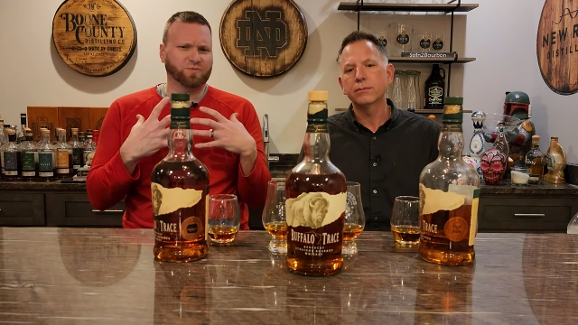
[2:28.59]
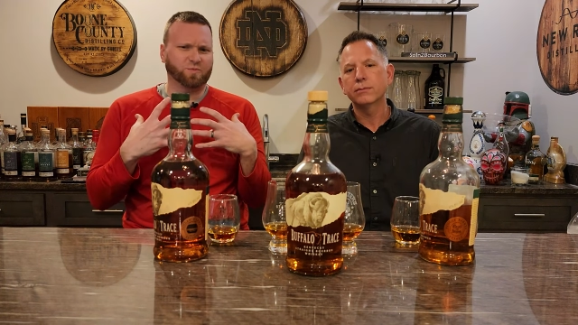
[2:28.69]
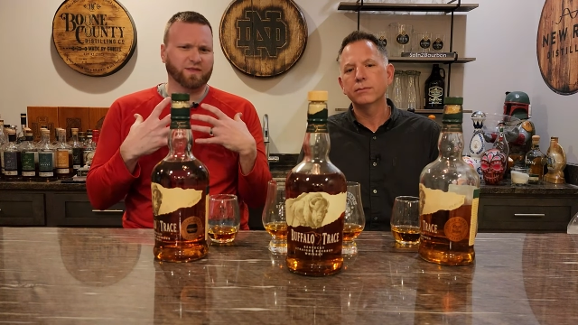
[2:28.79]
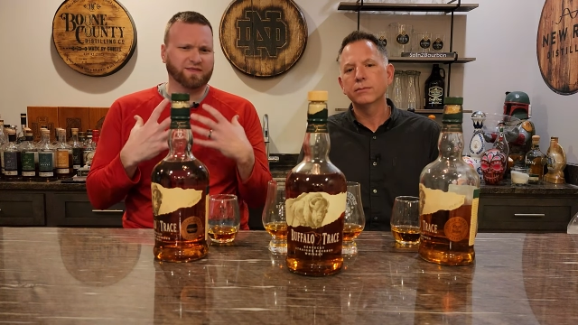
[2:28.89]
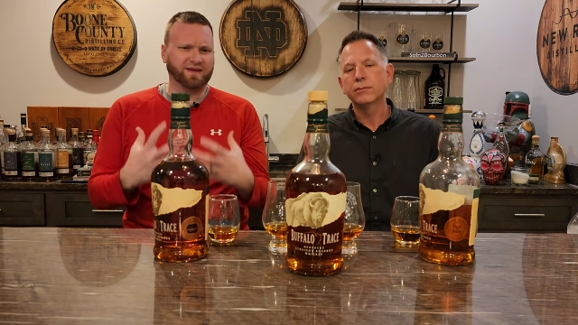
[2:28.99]

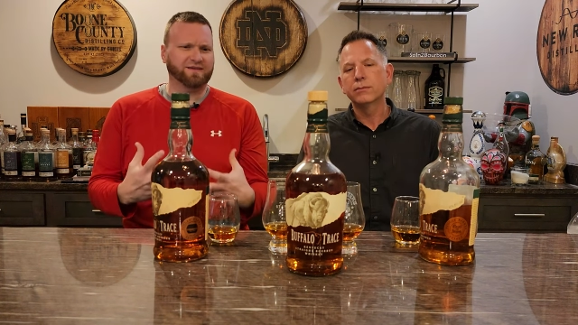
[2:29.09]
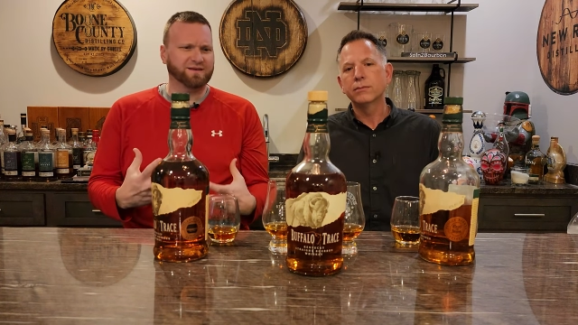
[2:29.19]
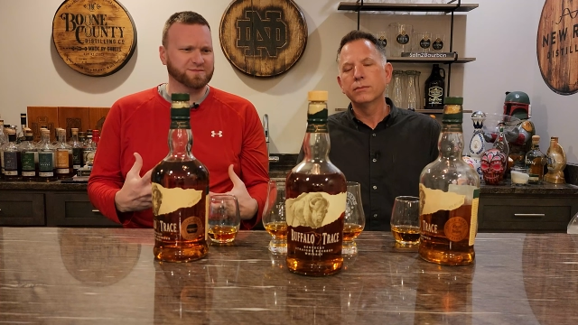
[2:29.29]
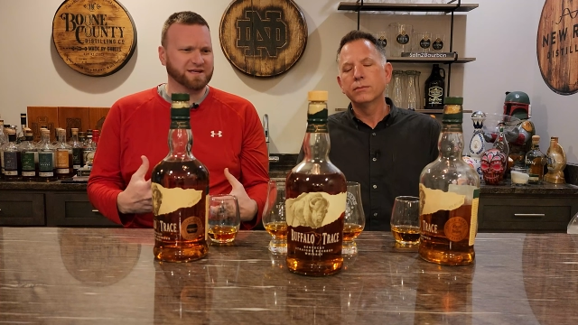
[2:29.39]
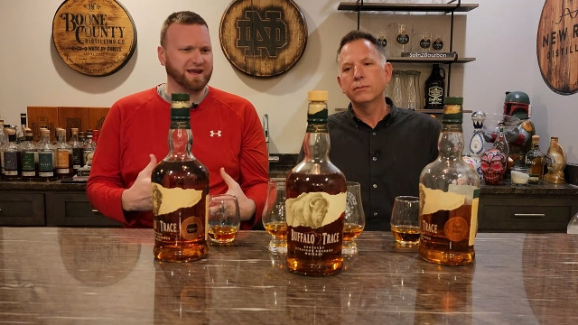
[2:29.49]
Speaker 1: we think of
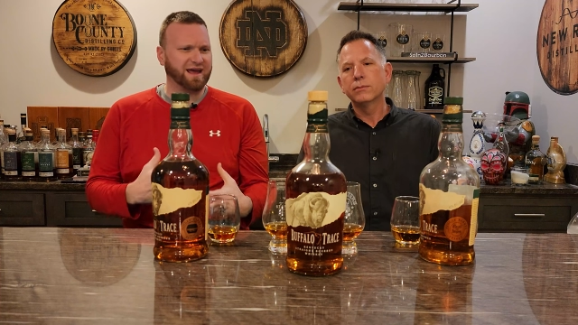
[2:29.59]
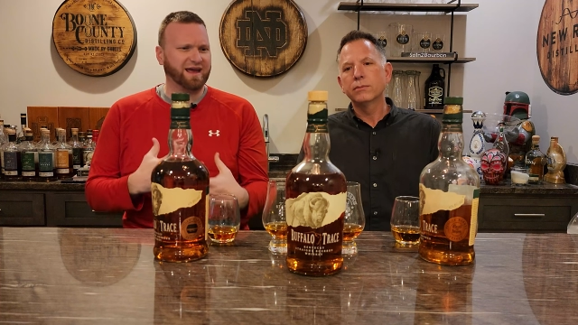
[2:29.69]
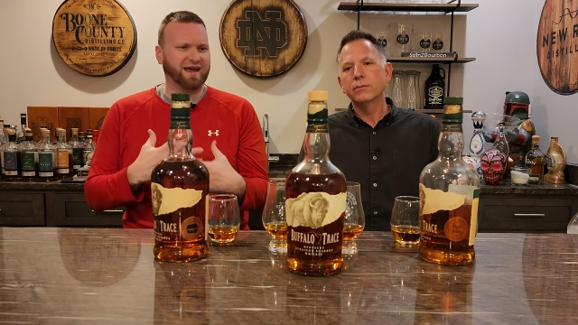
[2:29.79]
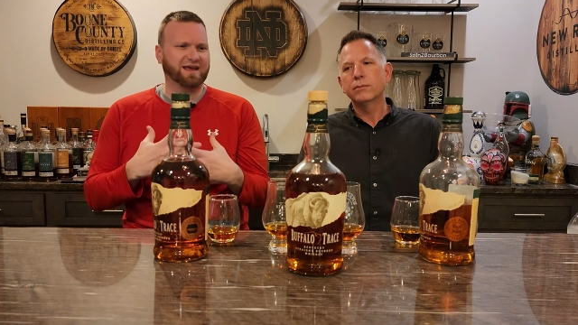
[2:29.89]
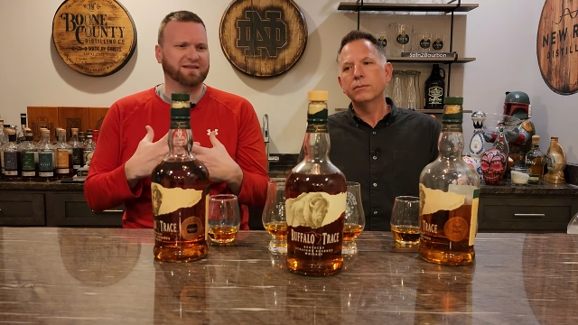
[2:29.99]
them
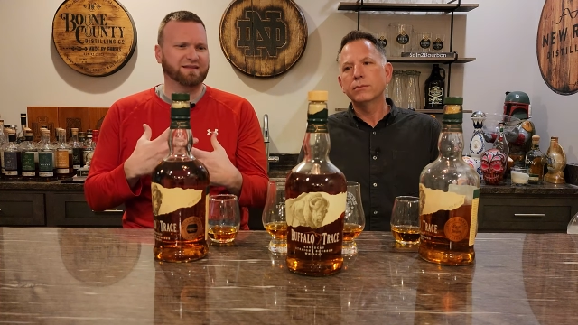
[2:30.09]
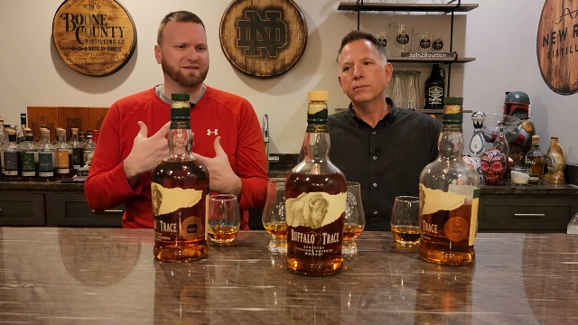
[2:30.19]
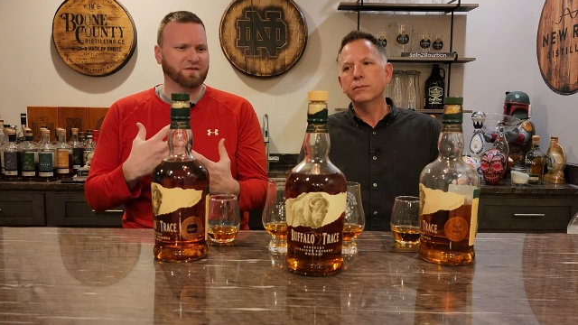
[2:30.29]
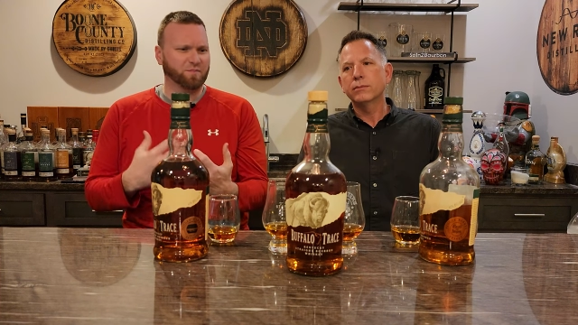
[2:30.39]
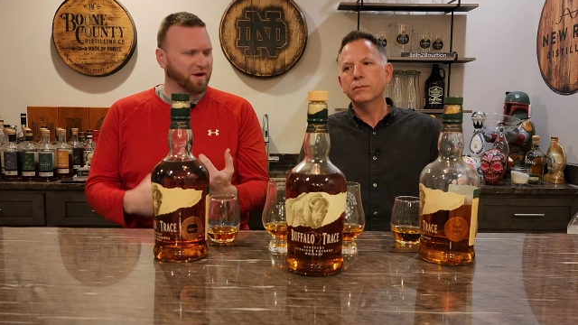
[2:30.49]
today
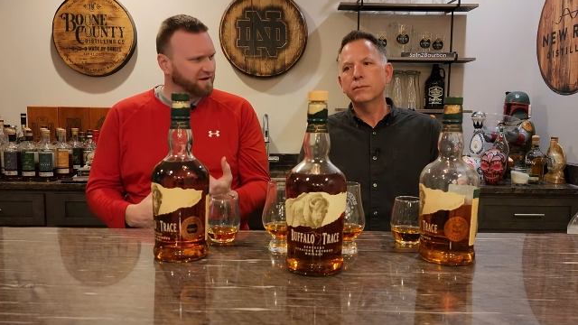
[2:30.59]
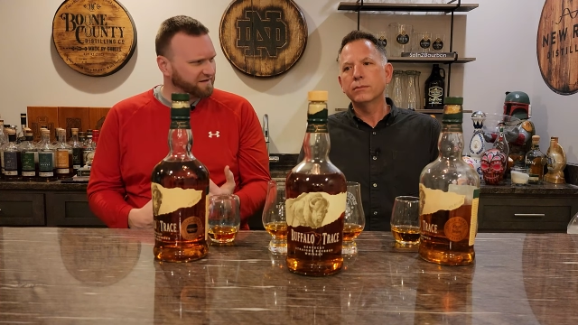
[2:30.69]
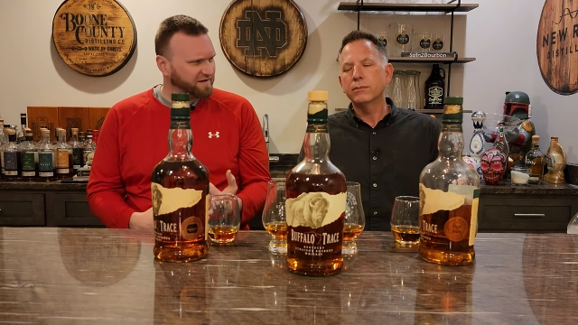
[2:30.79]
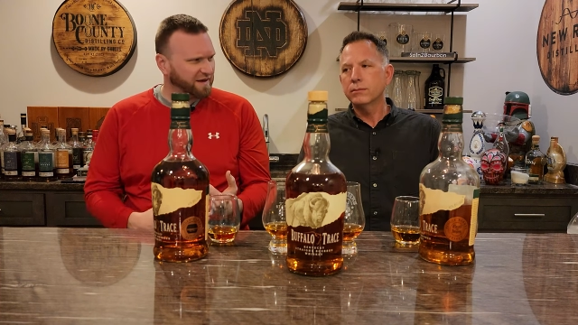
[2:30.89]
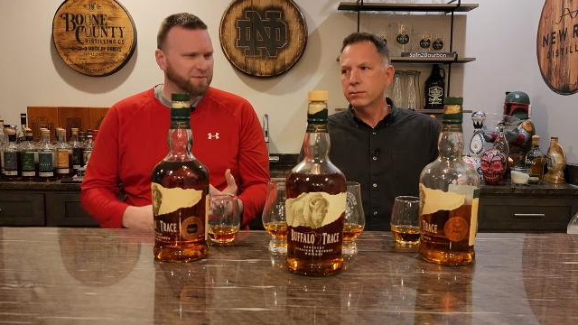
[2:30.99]
and the
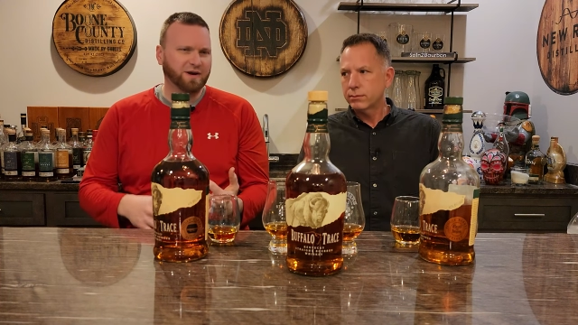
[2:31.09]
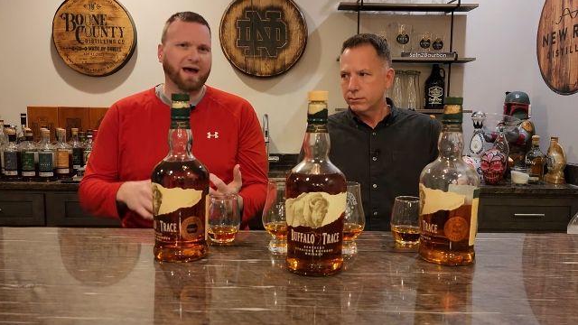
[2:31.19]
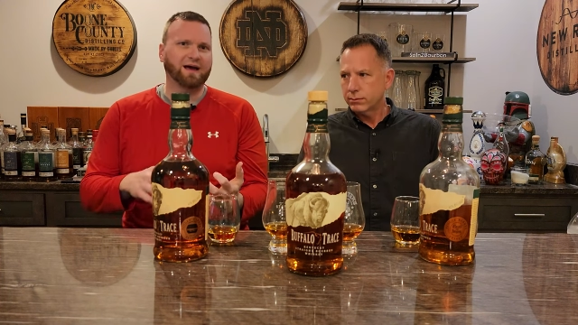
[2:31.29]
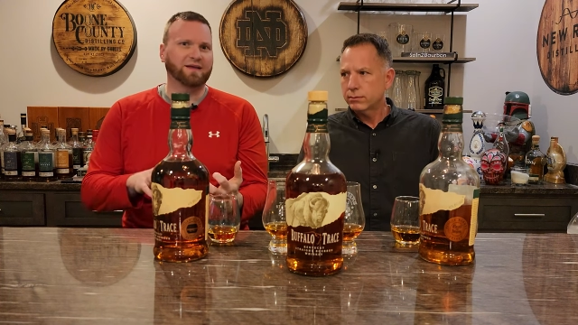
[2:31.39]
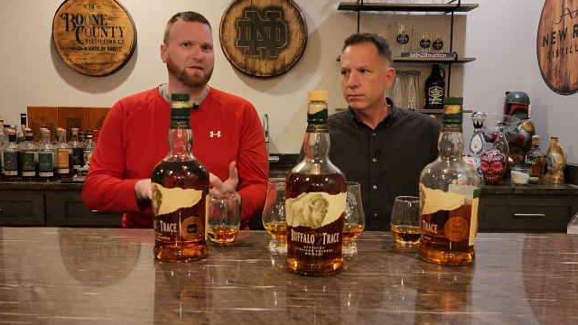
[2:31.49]
products that they put
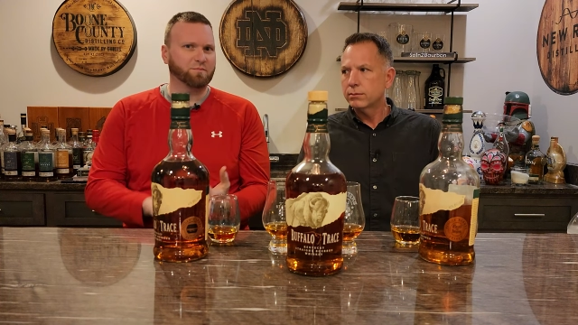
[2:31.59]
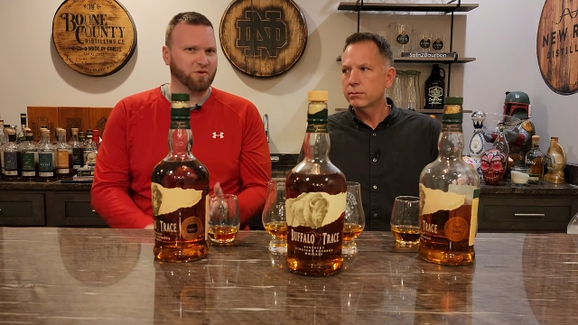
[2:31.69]
out and the